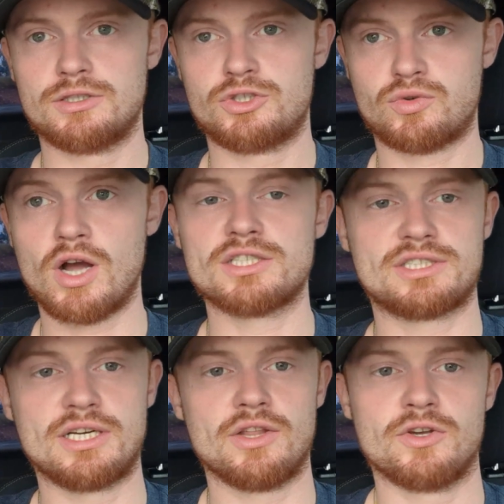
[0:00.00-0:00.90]

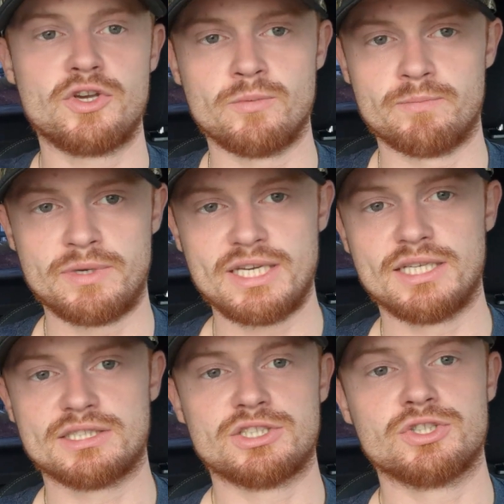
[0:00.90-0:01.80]
trust in other human
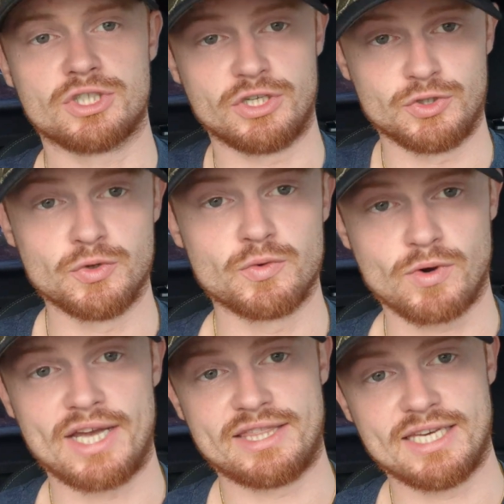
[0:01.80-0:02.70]
beings that you're going to do the
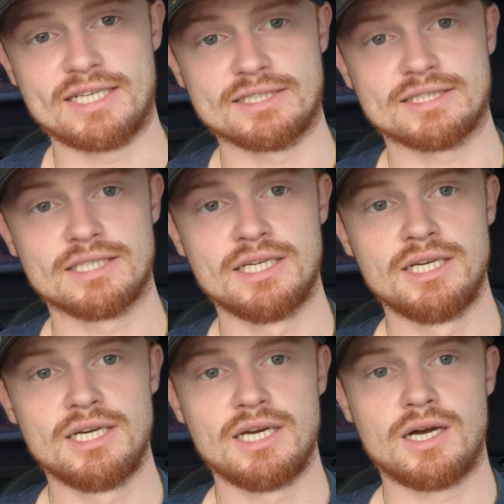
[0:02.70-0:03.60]
right things,
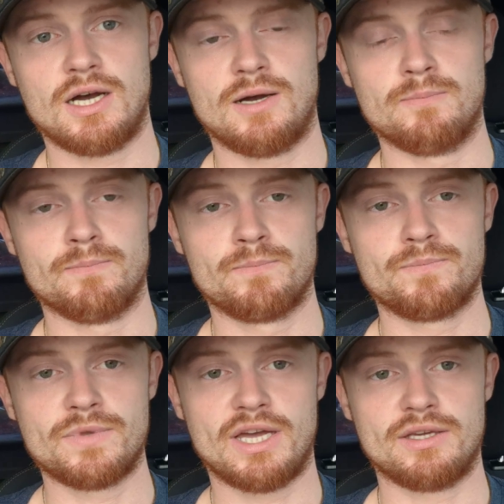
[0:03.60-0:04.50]

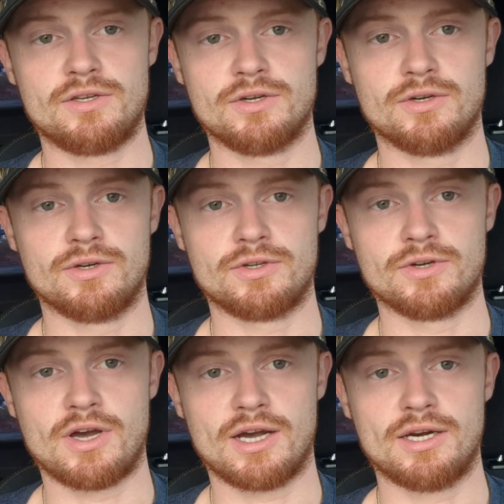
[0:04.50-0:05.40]
that you're
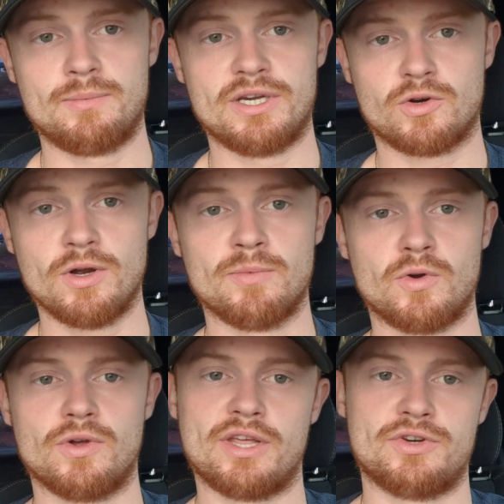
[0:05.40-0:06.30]
not going to be a
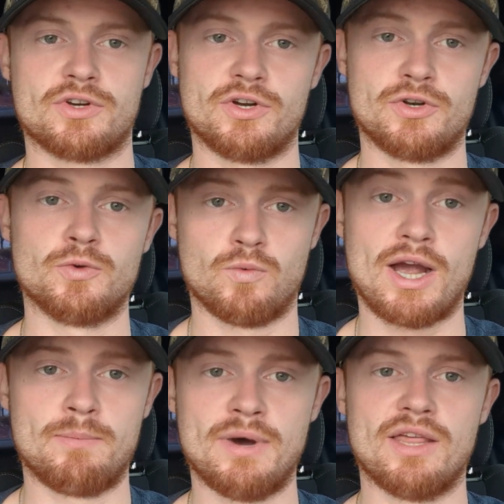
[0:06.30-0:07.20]
criminal, and that you're going to do
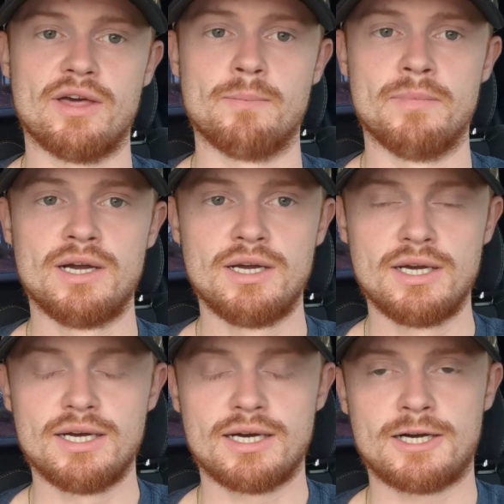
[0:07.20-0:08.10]
right by them.
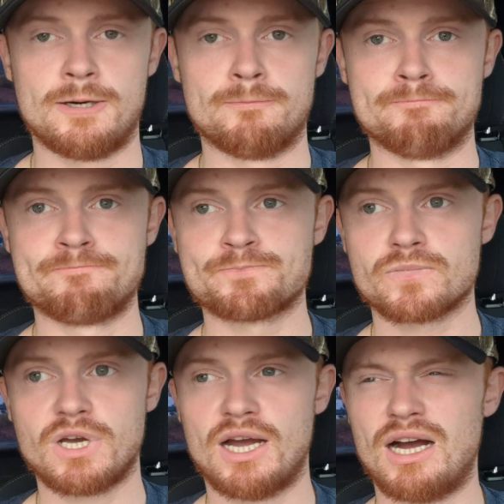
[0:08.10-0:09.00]

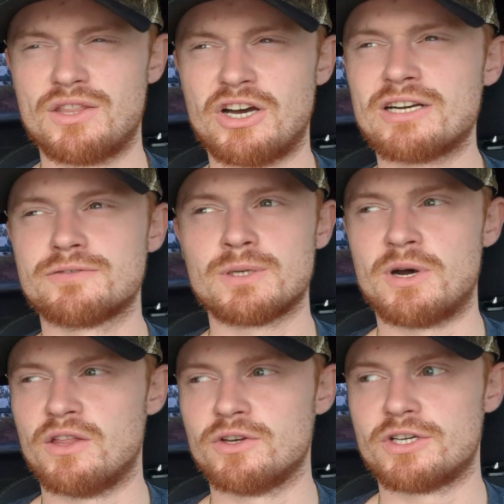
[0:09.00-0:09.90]
I thought of some
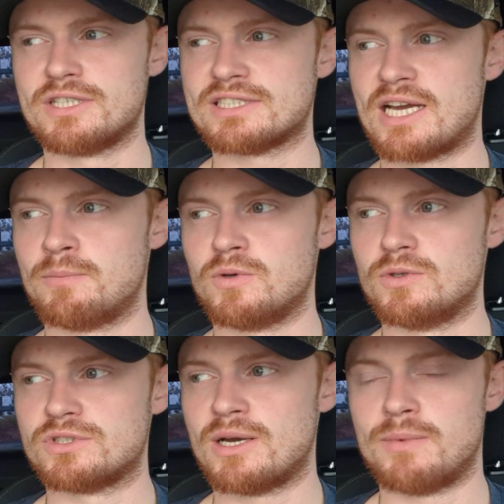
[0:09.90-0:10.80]
other good
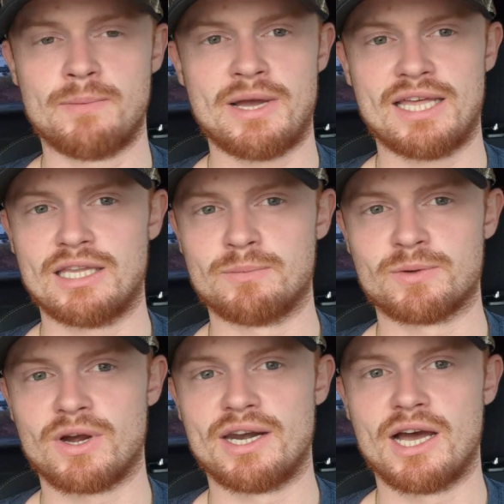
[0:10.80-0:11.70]
examples. I'm
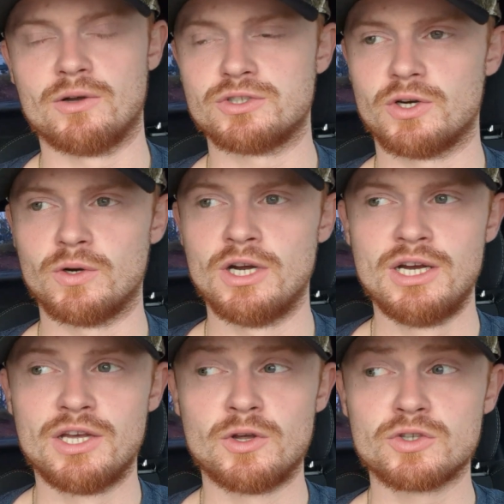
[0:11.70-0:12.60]
ad-libbing right now, so
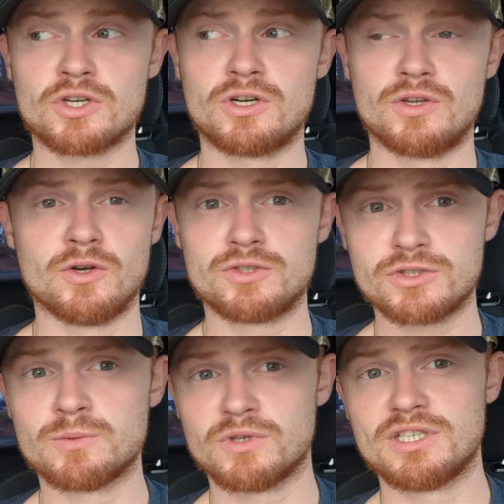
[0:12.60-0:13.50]
those are
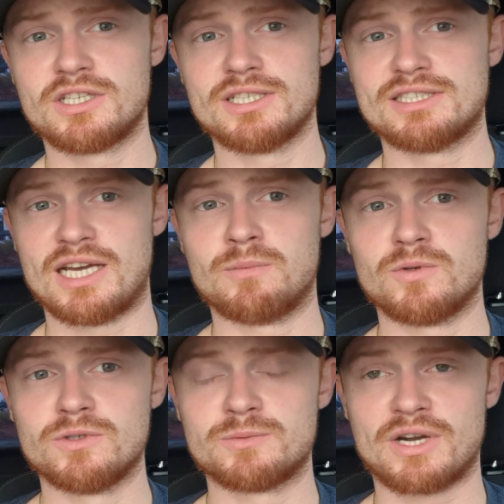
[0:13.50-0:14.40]
some really good
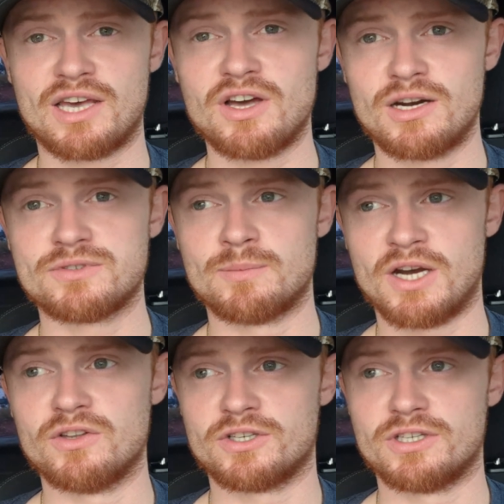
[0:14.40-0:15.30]
examples. But I thought of some
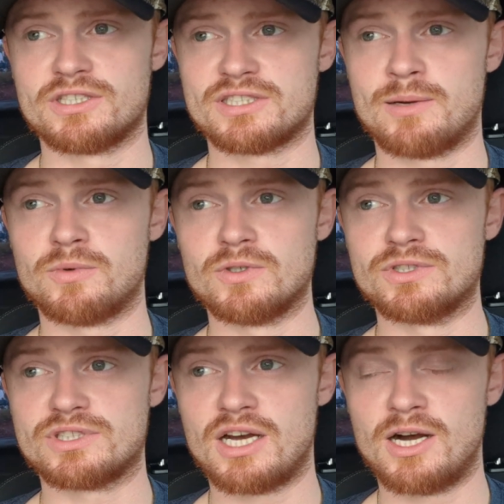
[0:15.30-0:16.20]
other good
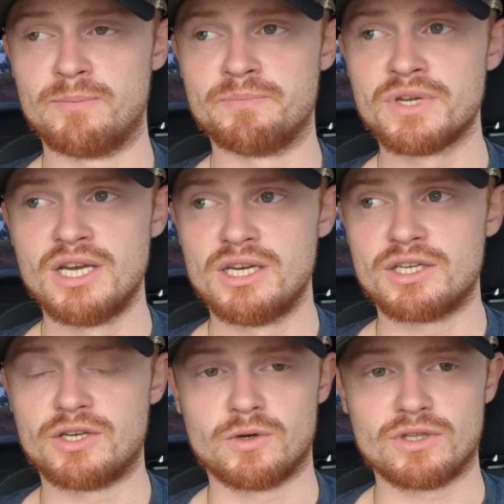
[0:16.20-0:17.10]
examples.
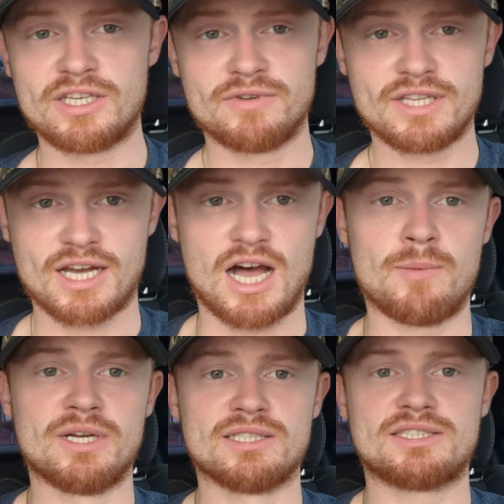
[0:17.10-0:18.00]
Leave in the
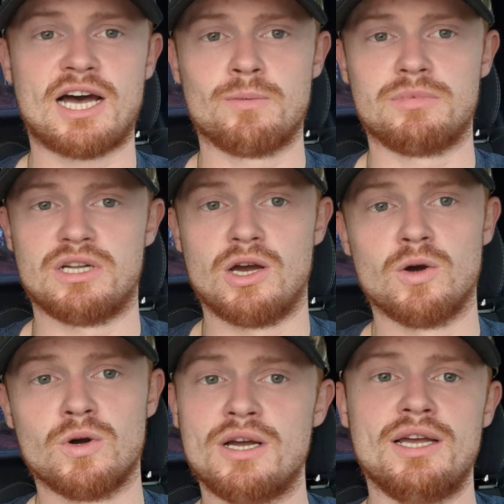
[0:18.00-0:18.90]
comments down
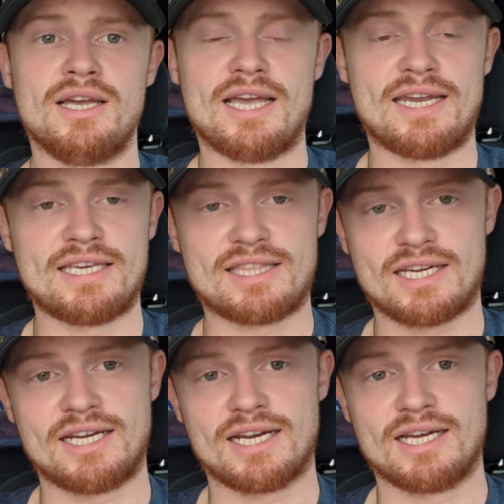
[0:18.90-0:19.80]
below
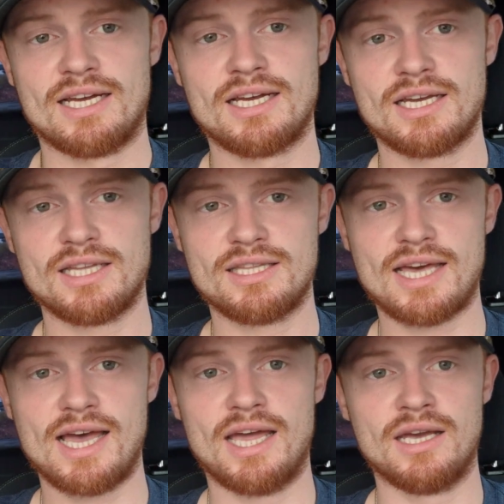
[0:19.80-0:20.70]
anything
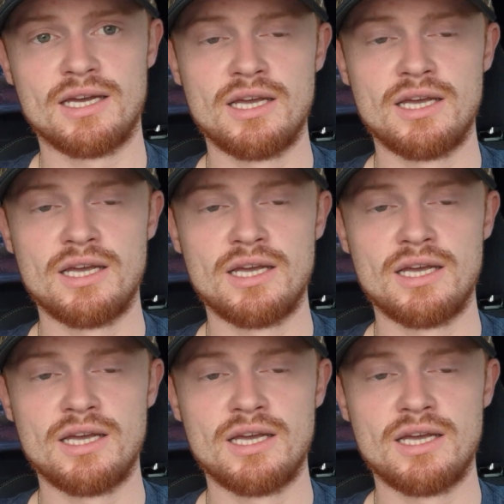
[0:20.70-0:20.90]
that